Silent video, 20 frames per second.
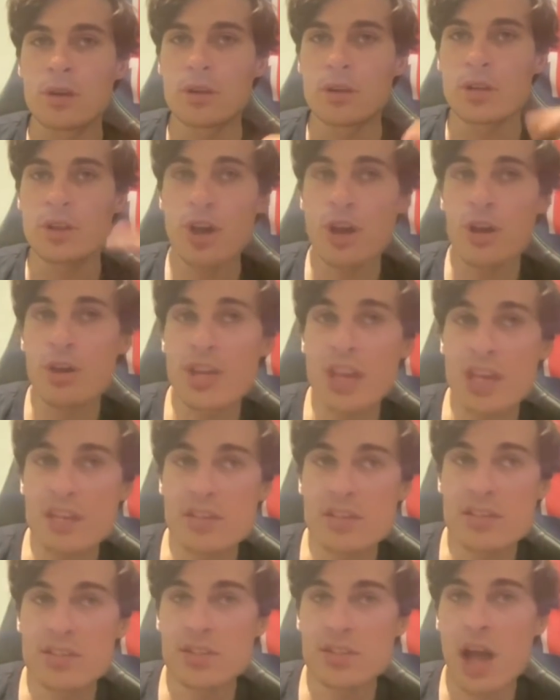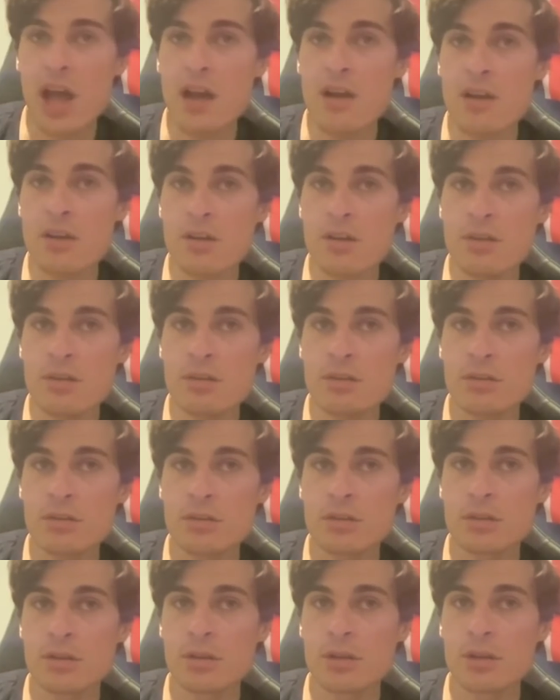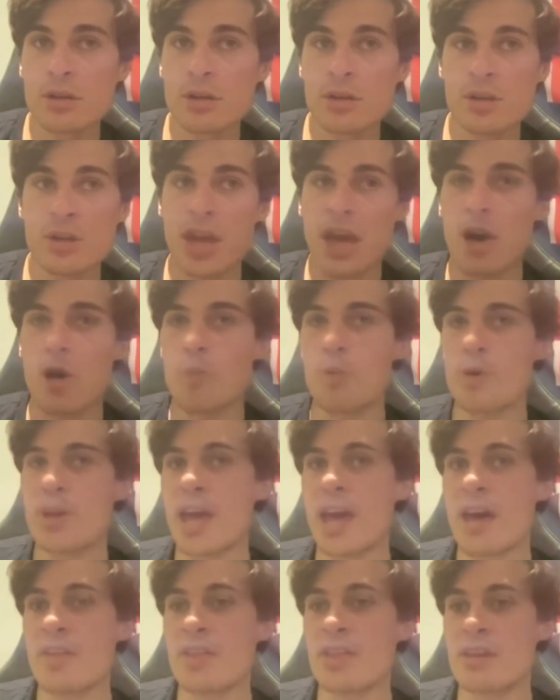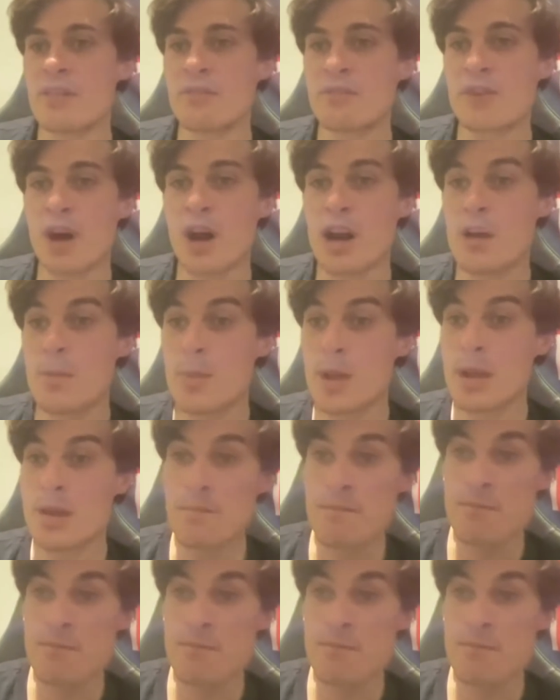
You don't get stung. You're helping out the environment